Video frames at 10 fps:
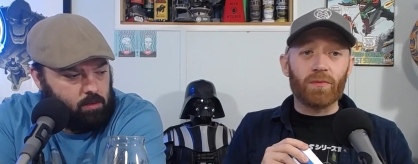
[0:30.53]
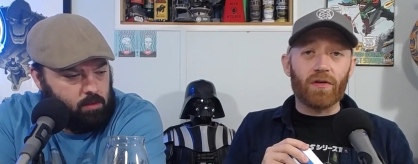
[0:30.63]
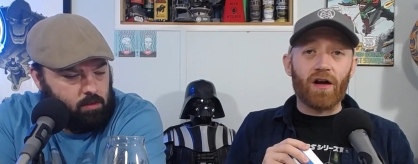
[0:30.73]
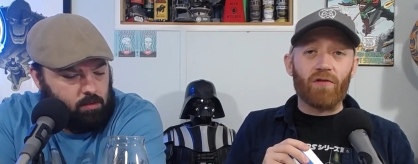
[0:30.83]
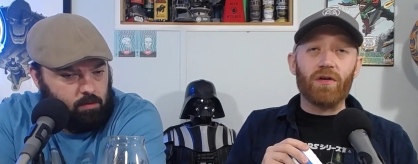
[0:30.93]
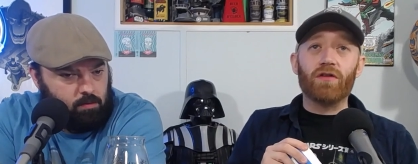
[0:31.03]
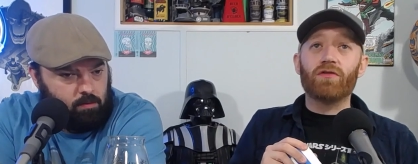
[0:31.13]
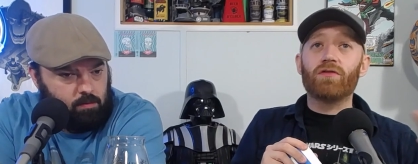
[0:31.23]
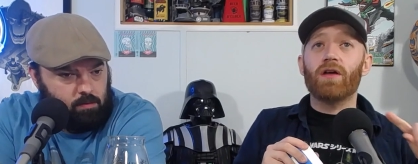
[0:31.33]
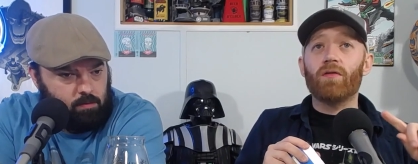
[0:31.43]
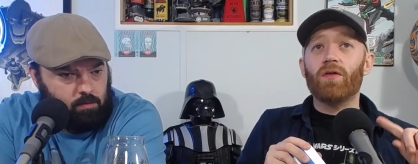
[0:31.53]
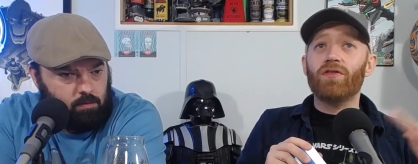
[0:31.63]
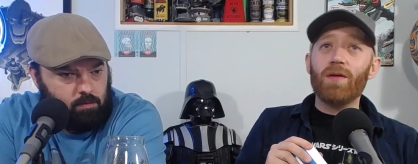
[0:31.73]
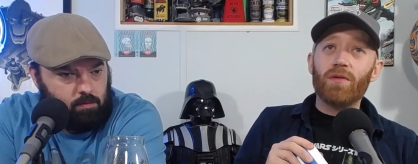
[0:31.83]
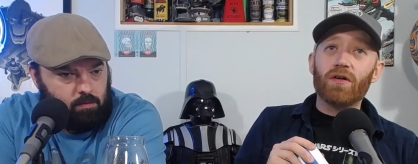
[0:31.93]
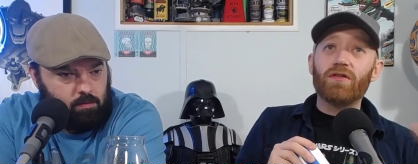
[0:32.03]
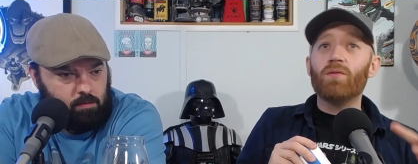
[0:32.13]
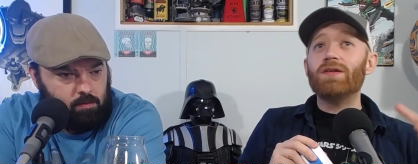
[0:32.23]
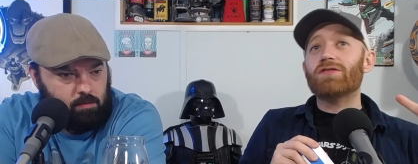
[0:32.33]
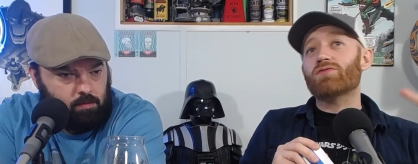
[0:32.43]
Speaker 1: some other half beers that the same beers,
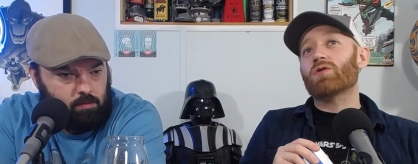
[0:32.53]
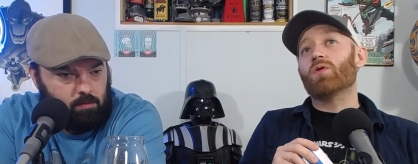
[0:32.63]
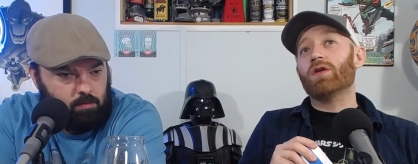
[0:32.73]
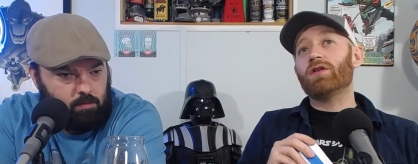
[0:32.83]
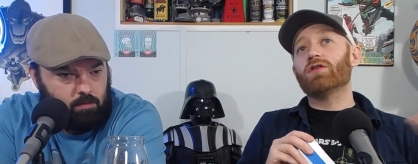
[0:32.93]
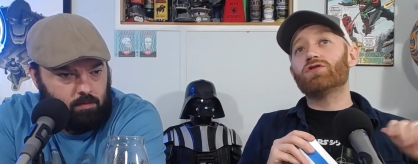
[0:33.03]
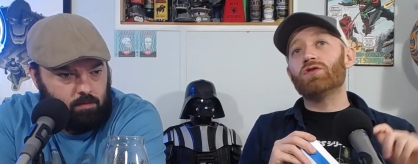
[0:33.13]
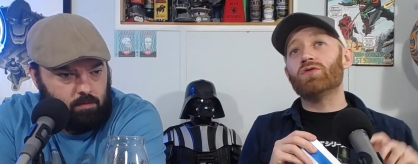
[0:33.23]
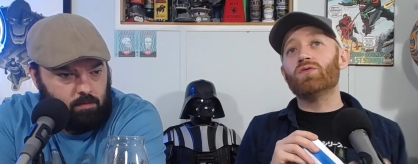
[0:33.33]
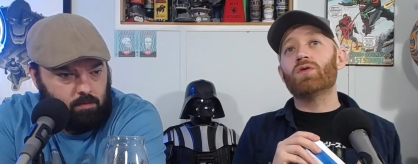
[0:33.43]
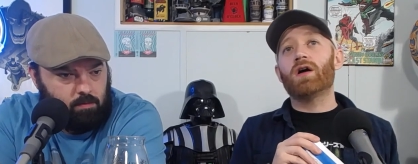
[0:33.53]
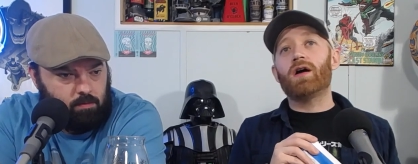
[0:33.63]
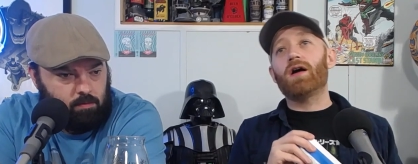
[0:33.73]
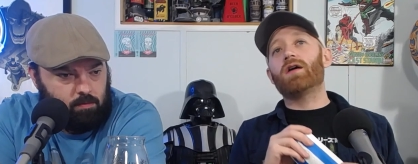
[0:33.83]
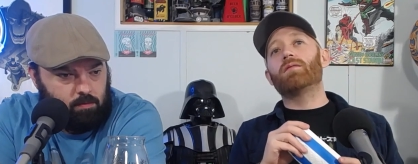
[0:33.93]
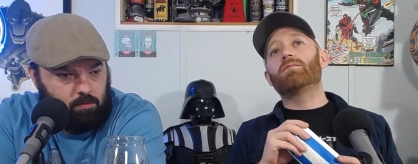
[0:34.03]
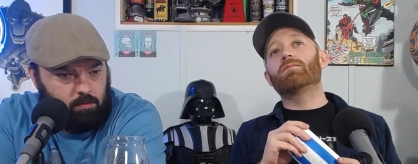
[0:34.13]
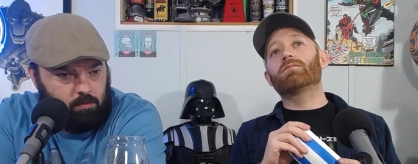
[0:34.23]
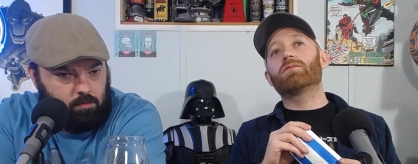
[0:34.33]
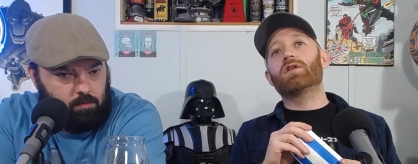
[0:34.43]
and we just recorded two
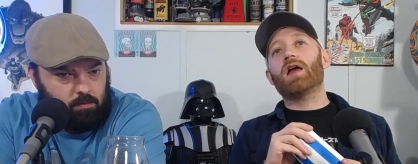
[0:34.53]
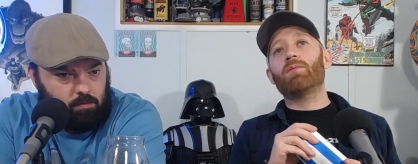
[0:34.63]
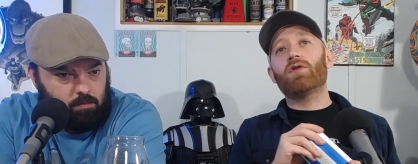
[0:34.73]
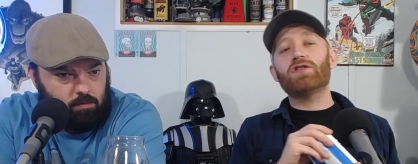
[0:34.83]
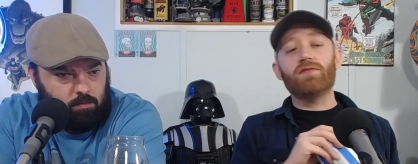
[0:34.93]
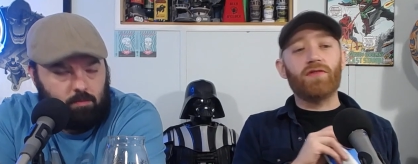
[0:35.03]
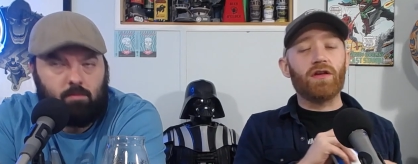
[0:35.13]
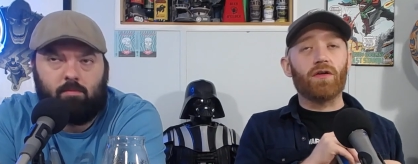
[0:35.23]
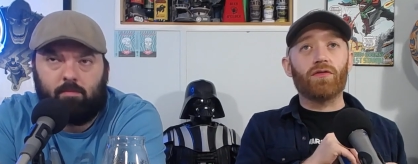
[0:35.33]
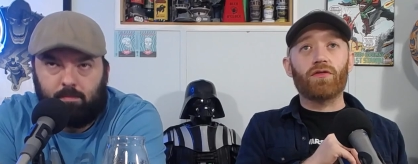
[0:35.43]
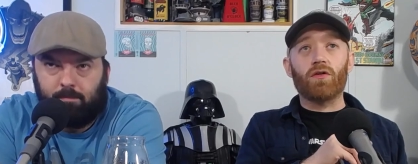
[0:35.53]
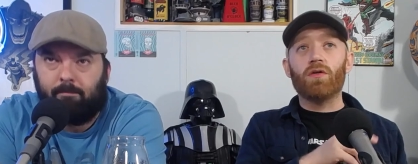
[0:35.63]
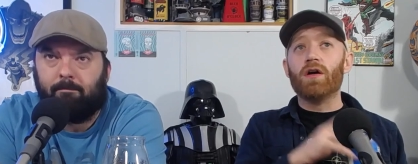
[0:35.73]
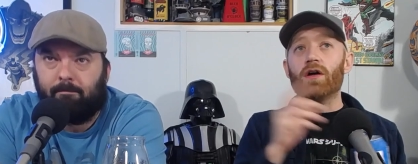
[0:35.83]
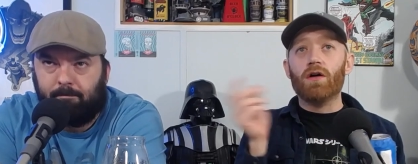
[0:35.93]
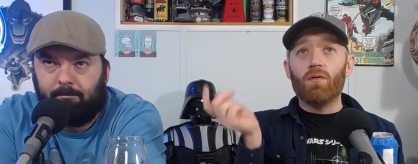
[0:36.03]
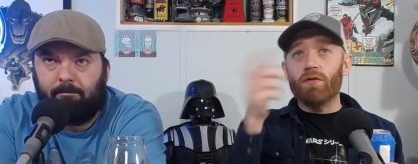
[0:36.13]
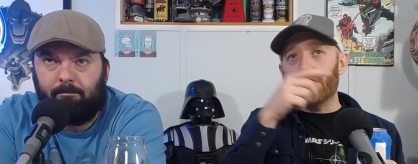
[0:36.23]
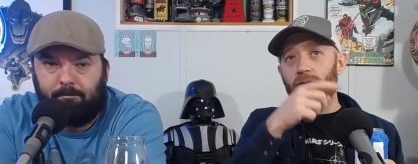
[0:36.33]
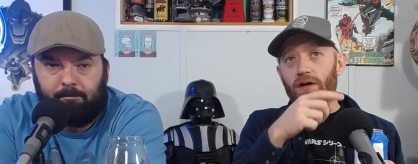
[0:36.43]
um, collaboration videos. So
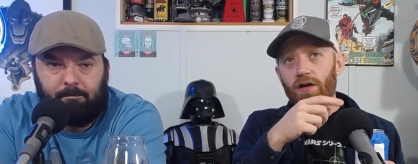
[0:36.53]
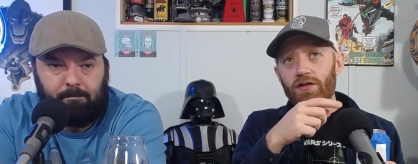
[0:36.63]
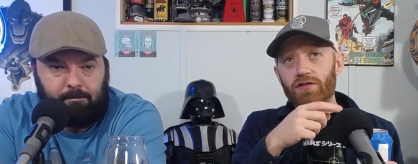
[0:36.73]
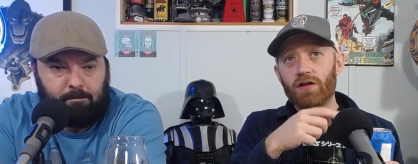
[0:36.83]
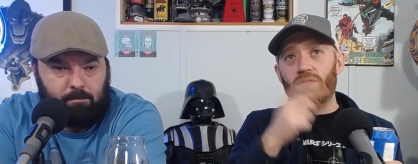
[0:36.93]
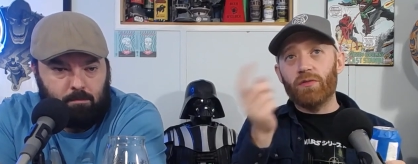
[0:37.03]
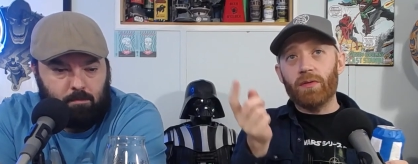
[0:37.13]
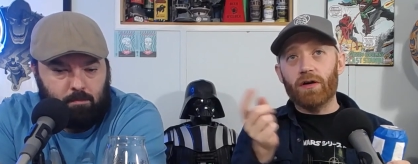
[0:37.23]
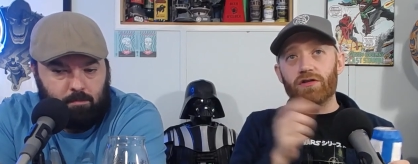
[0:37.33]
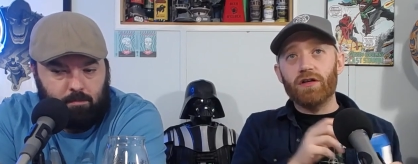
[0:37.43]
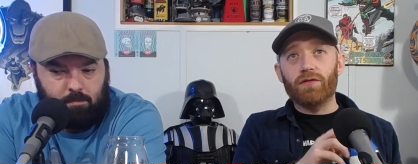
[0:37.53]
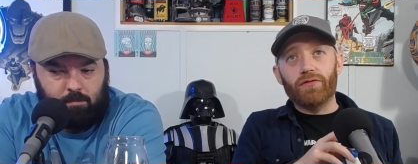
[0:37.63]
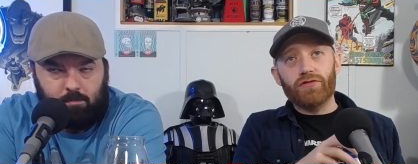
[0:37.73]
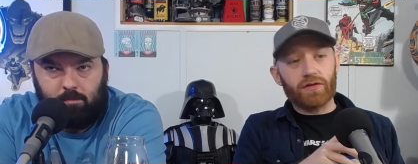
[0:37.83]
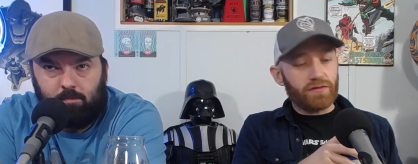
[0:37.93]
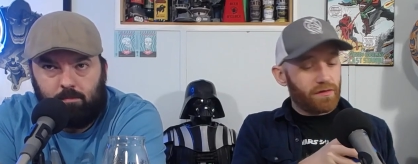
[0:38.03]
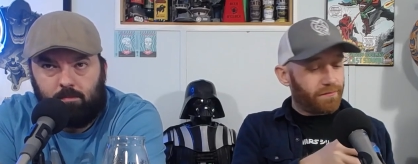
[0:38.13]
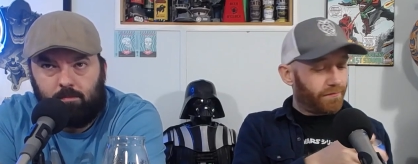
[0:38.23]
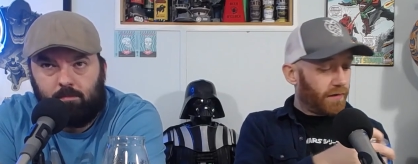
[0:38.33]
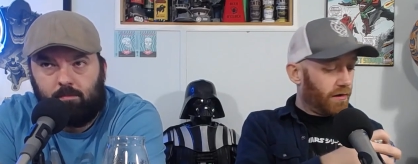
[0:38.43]
One's going to be on our his channel, one's going to be on our channel. So check those out.
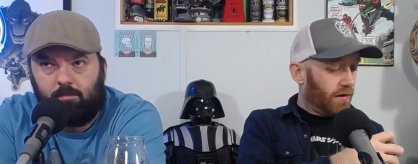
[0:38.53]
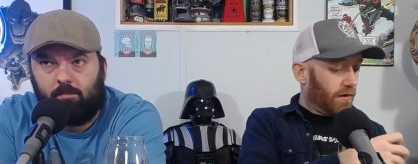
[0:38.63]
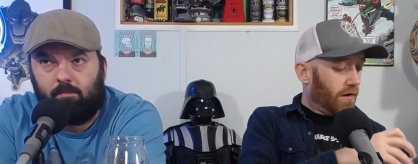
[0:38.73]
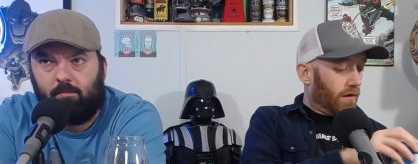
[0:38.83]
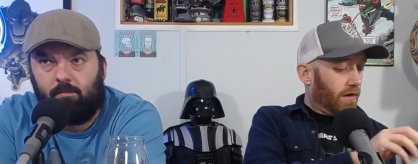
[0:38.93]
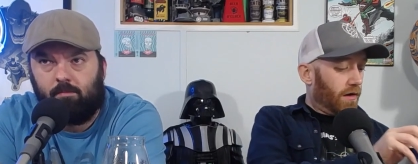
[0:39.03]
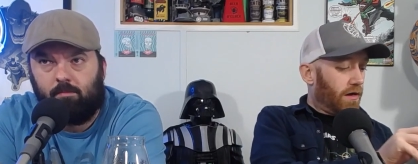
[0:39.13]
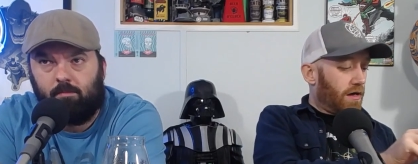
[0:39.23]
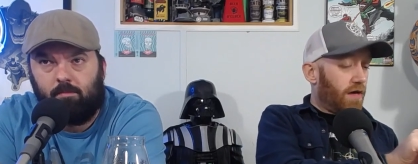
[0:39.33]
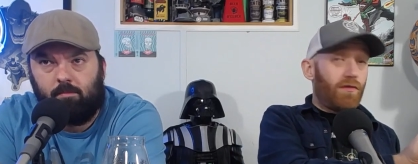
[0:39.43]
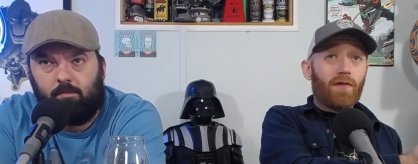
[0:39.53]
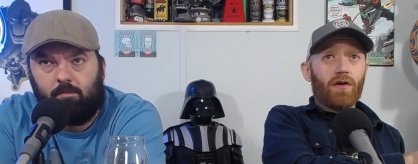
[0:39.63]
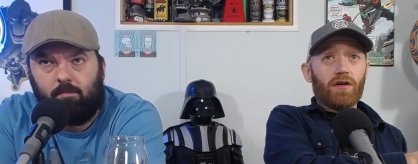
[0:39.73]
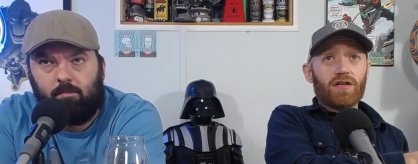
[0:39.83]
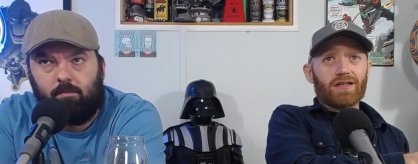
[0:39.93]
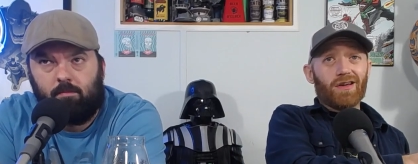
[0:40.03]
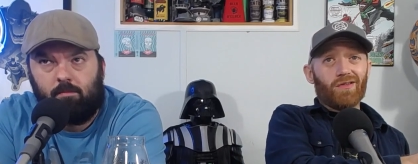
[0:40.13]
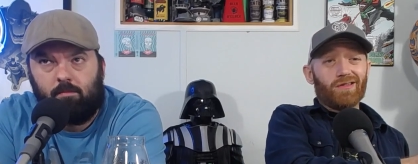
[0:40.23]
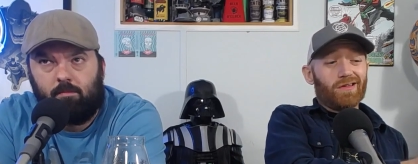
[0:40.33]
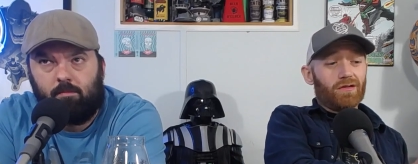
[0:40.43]
And uh, if you haven't already checked
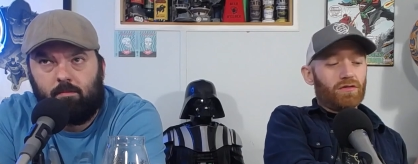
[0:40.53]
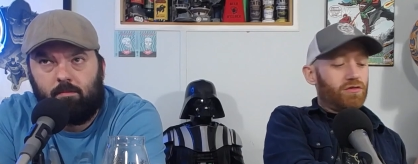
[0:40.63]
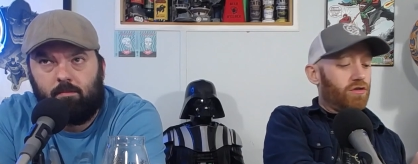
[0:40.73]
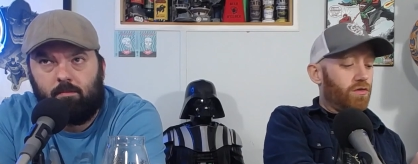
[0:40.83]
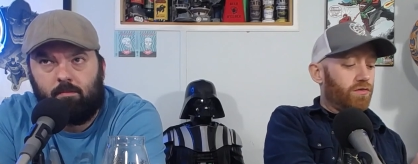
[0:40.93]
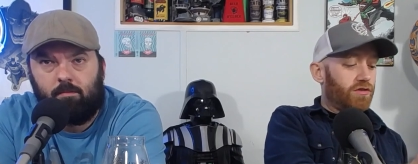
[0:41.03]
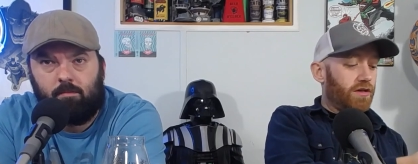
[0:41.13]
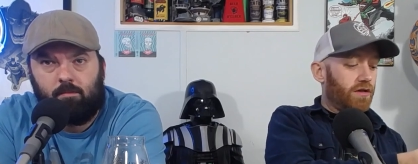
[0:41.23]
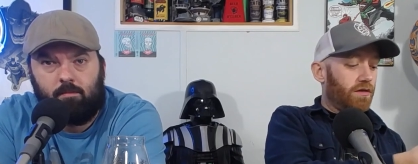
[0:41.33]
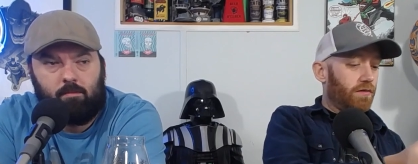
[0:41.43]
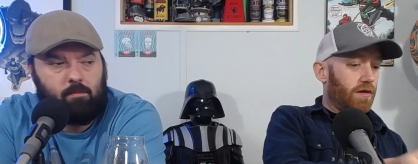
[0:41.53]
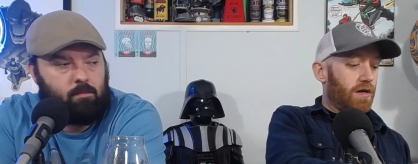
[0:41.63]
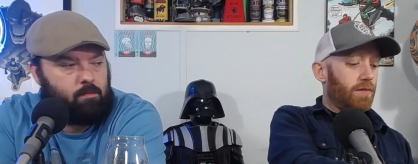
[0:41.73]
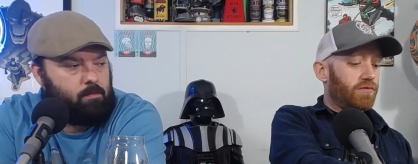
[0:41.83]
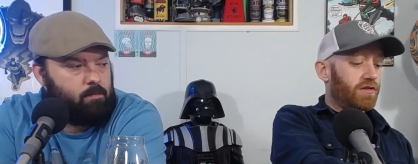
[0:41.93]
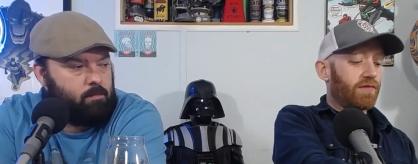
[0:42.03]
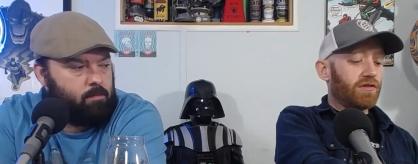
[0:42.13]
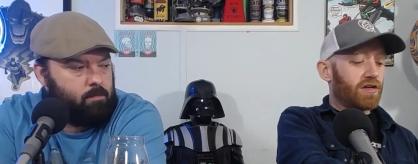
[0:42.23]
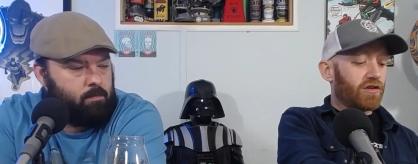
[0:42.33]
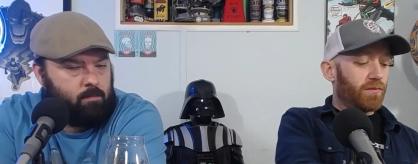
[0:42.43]
out Joe's channel, um,
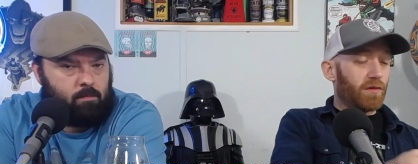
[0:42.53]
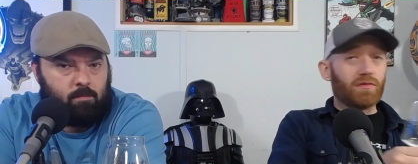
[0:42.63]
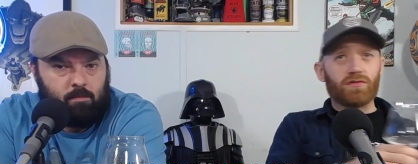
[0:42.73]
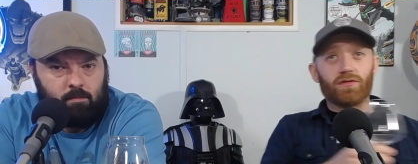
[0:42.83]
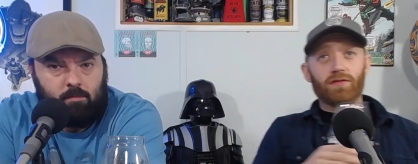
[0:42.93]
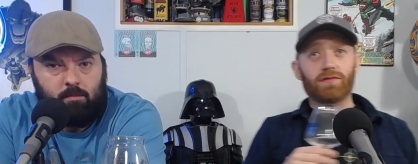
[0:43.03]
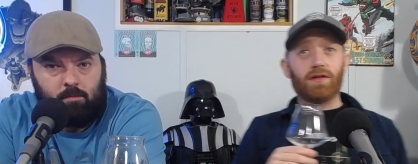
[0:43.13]
definitely check out the Beer PaTroll